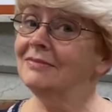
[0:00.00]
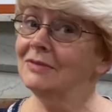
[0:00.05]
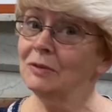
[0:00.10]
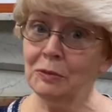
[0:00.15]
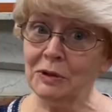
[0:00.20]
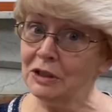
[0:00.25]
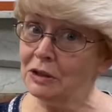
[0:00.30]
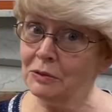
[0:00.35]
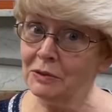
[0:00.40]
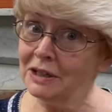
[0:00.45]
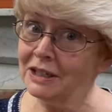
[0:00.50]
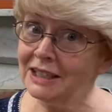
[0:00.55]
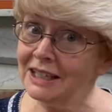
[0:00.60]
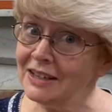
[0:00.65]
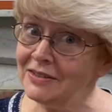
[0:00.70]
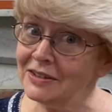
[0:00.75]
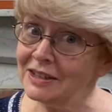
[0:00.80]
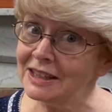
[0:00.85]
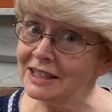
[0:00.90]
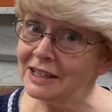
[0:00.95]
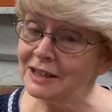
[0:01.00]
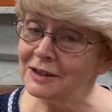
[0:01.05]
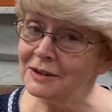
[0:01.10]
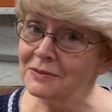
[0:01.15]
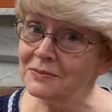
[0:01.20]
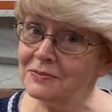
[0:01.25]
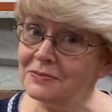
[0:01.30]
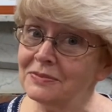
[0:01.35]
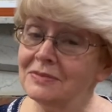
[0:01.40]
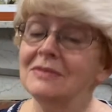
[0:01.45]
We don't want to leave it there,
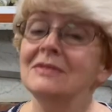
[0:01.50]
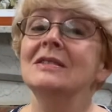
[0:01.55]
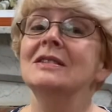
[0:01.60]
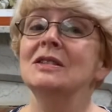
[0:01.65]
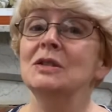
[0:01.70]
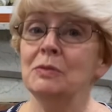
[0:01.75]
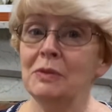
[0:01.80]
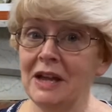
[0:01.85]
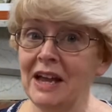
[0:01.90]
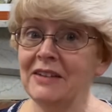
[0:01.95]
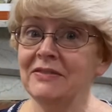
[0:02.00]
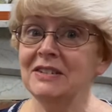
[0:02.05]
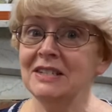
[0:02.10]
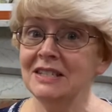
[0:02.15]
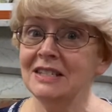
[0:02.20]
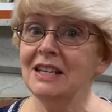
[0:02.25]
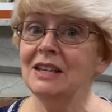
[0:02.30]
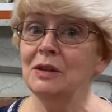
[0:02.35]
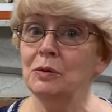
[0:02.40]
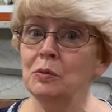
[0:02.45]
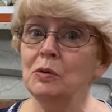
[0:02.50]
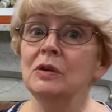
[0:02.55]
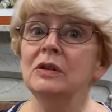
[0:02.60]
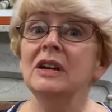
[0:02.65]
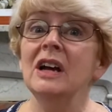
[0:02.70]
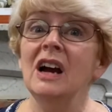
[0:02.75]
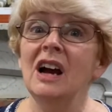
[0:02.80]
so we have to say the word